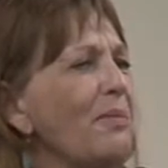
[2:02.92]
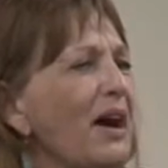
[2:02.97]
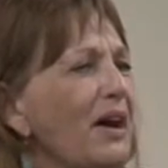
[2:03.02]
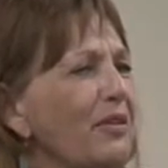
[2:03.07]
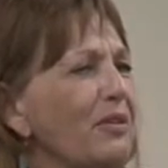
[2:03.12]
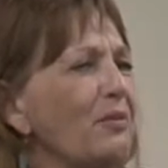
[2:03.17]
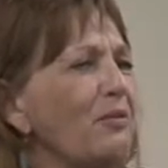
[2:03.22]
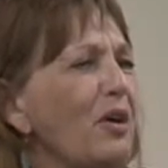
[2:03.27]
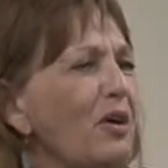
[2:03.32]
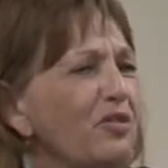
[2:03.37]

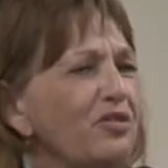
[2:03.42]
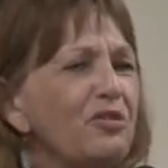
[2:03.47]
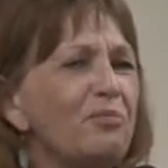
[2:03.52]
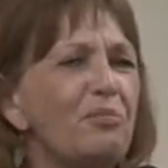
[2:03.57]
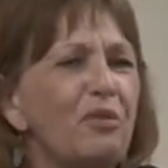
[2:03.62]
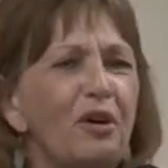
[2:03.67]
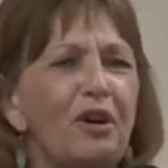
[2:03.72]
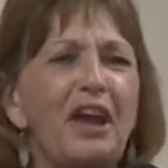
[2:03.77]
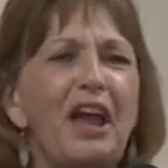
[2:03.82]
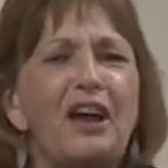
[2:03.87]
about the
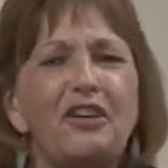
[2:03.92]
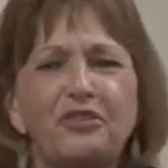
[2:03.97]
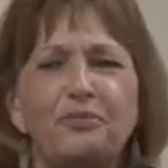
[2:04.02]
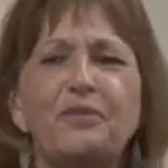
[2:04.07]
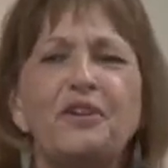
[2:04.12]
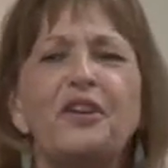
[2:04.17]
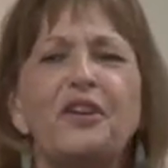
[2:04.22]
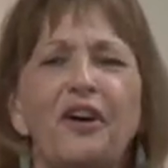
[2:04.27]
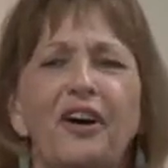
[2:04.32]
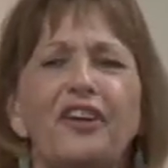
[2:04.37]
Rosenberg
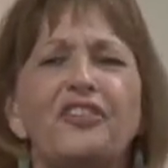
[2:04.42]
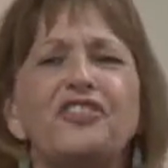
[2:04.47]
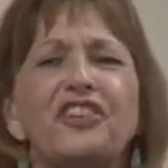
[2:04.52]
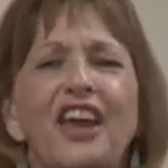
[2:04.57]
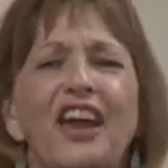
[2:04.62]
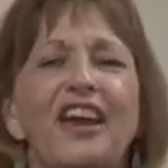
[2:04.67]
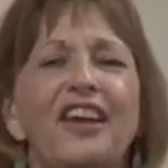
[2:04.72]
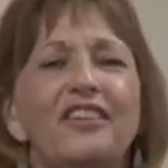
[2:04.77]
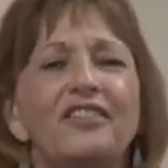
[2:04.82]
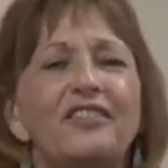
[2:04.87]
espionage
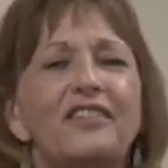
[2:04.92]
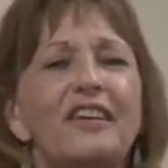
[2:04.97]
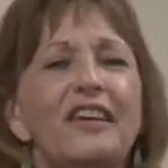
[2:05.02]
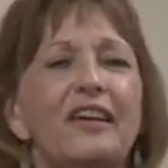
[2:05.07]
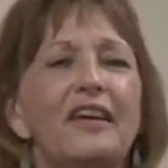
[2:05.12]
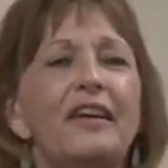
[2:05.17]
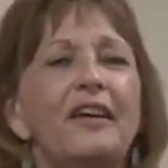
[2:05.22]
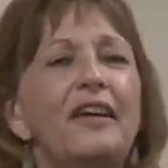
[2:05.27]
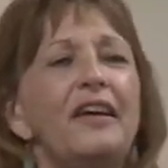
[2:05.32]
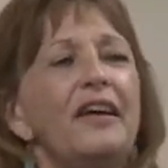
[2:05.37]
case.
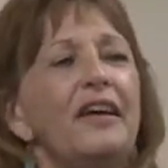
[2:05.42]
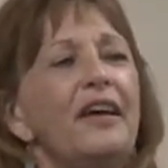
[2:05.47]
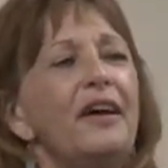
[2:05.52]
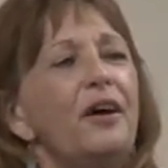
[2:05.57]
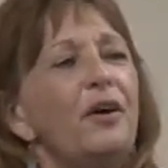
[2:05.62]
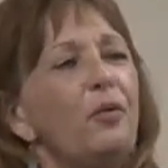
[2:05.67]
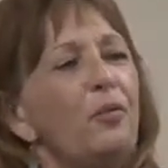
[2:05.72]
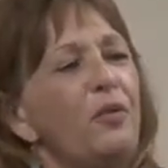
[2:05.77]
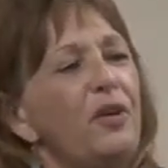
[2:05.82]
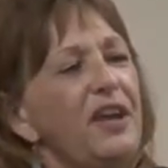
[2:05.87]

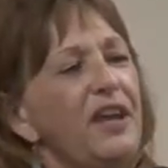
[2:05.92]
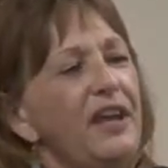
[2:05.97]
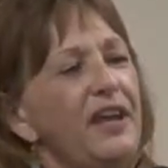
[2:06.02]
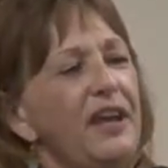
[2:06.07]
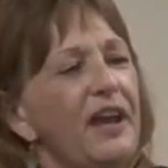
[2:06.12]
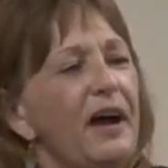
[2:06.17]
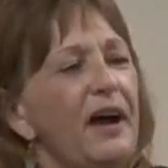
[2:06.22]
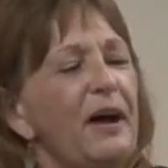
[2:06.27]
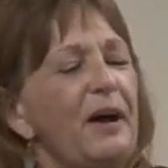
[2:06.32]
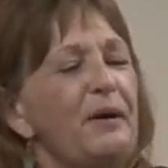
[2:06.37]

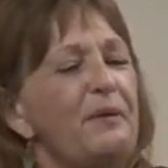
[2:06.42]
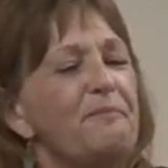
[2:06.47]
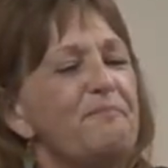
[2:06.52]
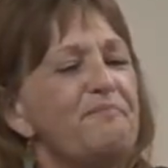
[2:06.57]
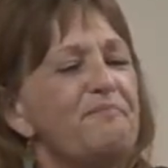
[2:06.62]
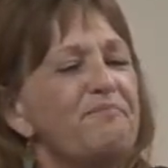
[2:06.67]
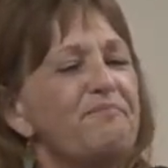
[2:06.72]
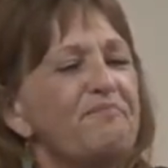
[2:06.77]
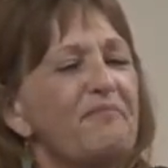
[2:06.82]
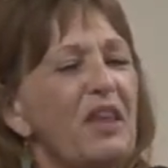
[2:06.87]
We, uh,
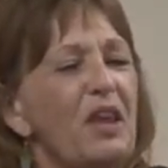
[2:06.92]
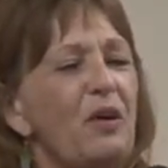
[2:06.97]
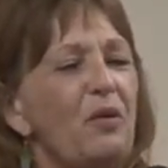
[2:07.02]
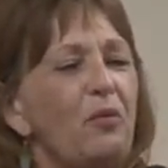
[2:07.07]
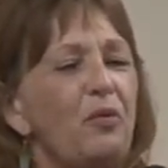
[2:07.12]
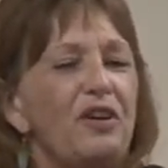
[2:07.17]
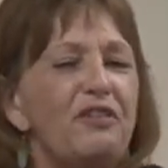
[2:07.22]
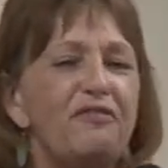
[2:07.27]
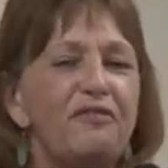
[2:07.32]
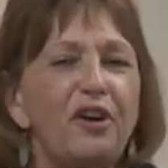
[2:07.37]

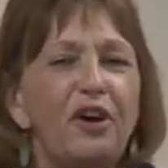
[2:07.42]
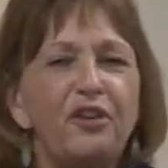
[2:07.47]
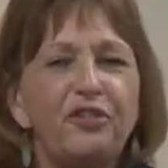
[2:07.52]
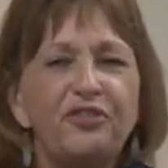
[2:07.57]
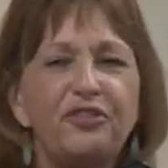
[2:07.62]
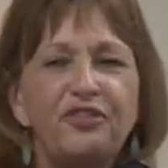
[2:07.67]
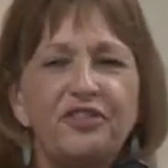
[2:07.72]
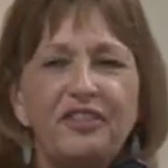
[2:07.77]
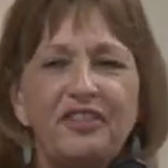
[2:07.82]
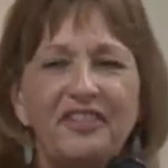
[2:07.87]
we
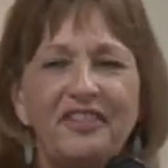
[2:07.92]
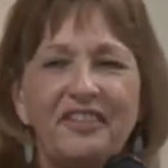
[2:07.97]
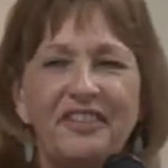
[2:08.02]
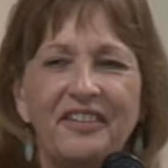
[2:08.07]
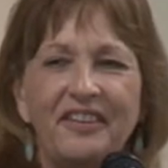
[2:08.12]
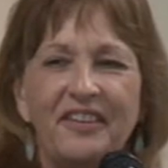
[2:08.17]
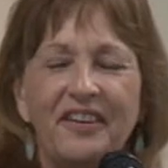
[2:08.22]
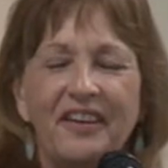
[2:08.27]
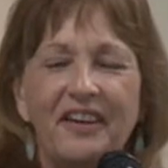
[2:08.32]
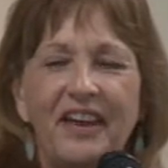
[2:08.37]
first
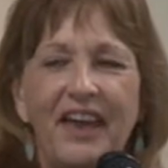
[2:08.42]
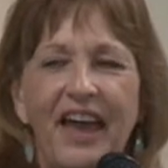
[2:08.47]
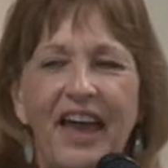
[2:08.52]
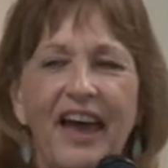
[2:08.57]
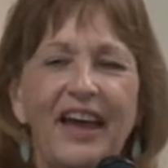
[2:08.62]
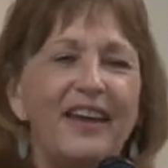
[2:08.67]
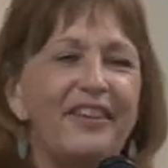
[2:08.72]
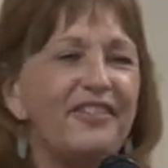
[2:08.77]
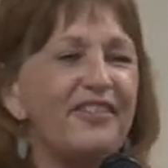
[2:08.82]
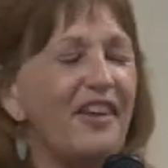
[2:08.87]

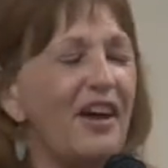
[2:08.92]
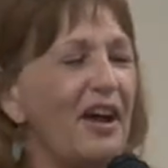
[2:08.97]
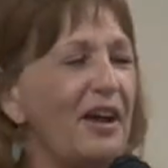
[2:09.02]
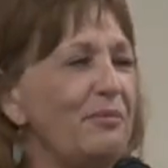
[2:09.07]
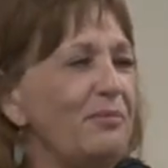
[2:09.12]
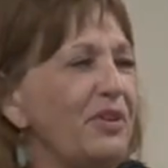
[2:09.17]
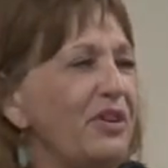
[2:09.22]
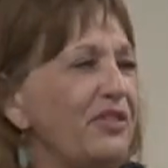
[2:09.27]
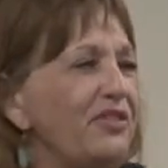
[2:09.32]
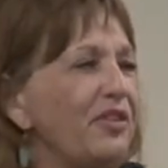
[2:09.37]
had
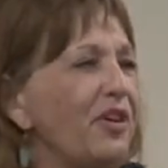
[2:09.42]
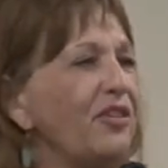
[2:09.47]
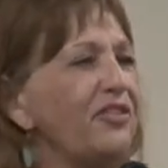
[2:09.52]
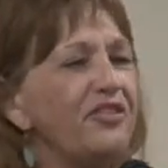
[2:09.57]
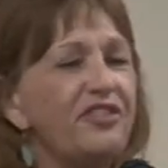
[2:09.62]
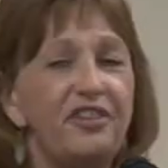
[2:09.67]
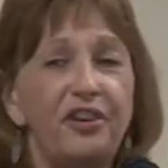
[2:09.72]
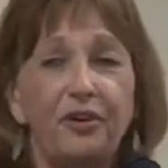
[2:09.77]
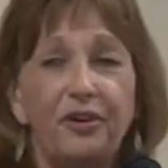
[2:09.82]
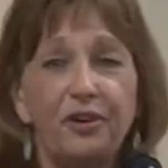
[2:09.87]
assignments
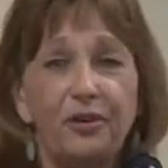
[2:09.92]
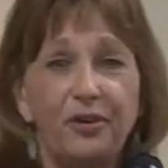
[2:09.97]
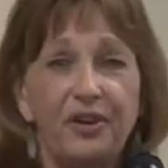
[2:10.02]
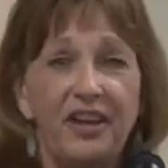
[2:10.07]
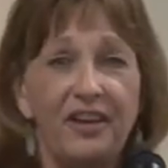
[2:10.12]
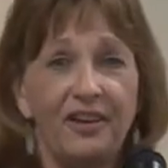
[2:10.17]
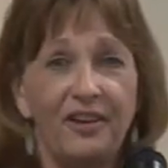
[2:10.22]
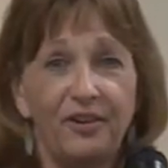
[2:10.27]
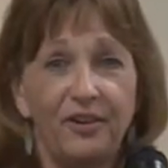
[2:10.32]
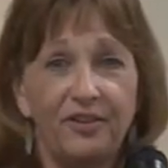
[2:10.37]
on serial
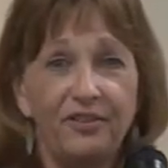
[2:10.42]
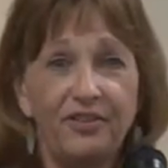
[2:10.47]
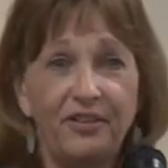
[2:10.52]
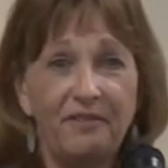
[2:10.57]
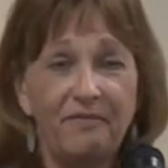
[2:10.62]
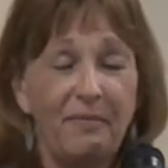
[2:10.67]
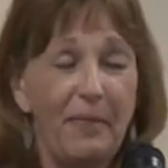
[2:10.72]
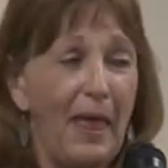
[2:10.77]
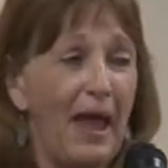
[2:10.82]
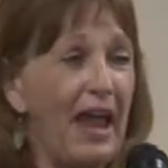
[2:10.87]
killers.
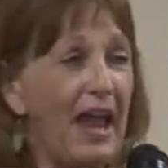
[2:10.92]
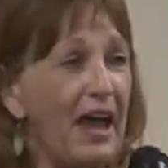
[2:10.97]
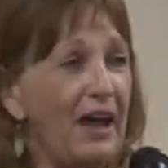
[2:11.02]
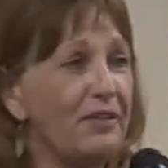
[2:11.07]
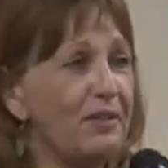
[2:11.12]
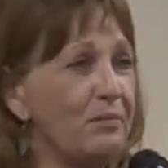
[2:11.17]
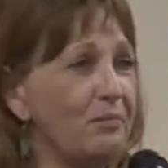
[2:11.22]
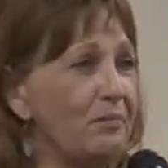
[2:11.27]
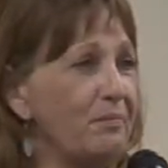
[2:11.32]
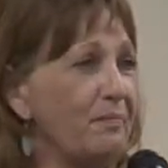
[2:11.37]
I
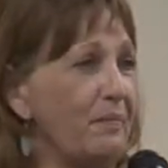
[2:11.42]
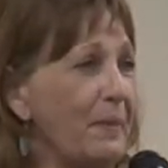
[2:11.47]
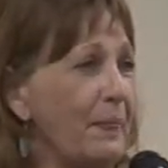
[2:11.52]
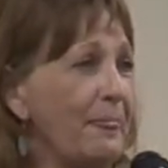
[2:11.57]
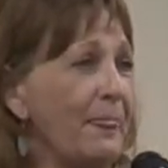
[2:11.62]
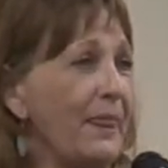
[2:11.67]
had them